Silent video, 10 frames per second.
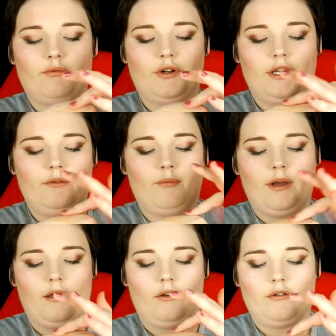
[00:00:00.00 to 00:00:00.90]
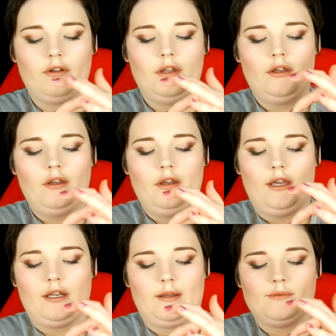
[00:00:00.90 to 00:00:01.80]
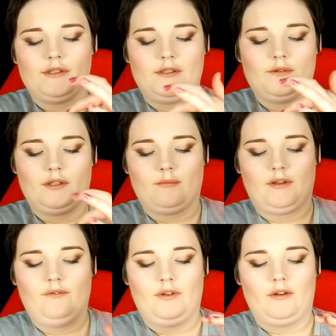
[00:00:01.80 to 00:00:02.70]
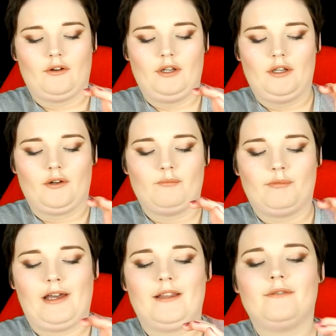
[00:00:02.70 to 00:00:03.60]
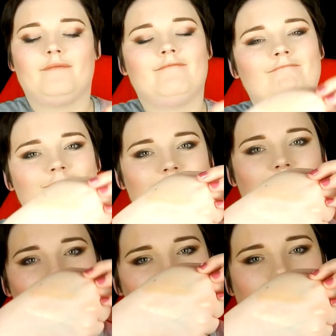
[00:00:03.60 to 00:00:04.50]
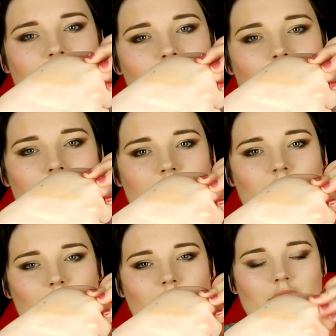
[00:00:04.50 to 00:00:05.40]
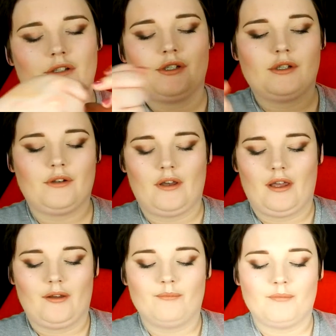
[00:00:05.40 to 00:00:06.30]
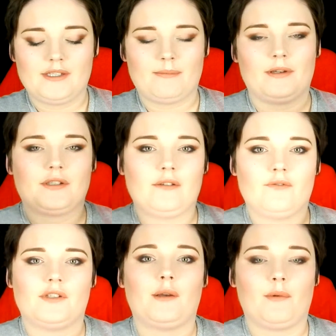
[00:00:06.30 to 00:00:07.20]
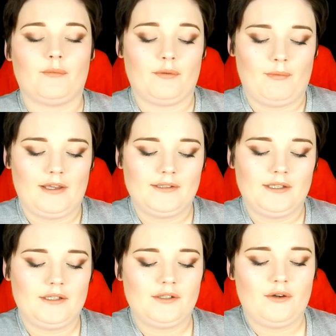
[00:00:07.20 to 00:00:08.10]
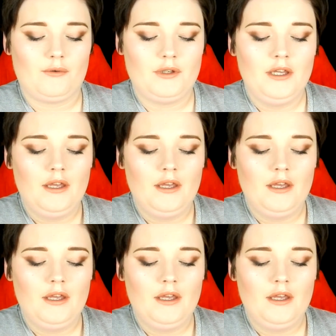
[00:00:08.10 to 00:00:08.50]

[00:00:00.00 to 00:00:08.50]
pretty well. And I'm just using my finger here, but that is quite orange, especially for someone with my skin tone.